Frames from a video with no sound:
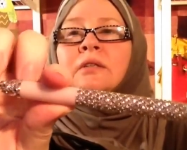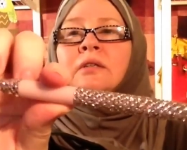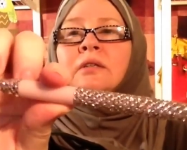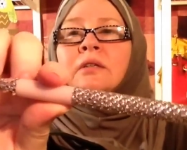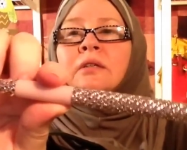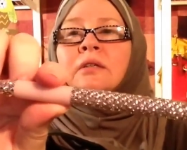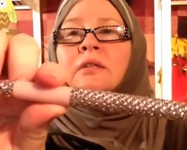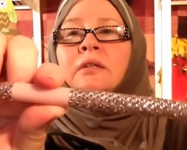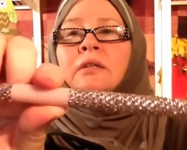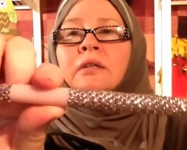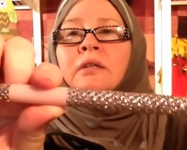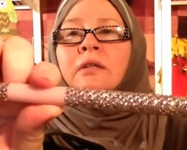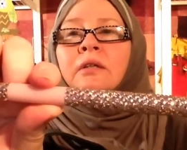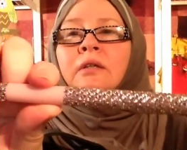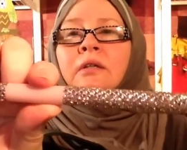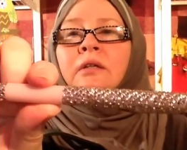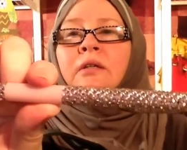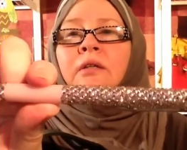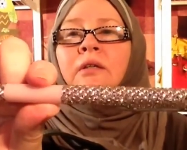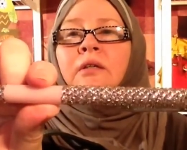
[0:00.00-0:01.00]

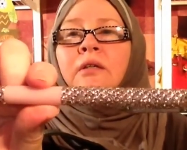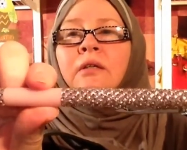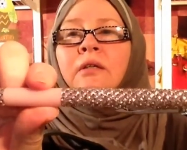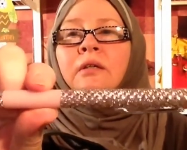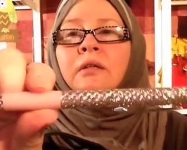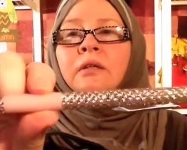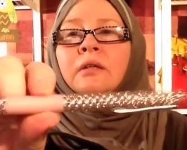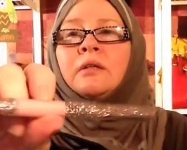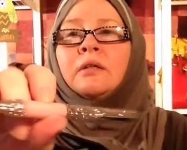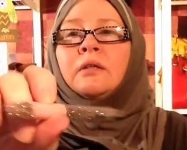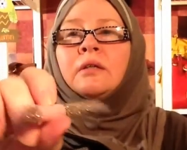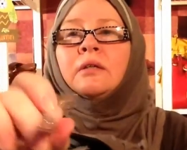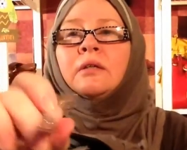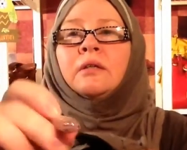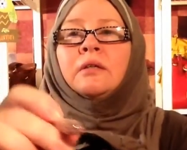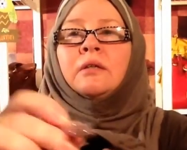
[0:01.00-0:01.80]
[no speech]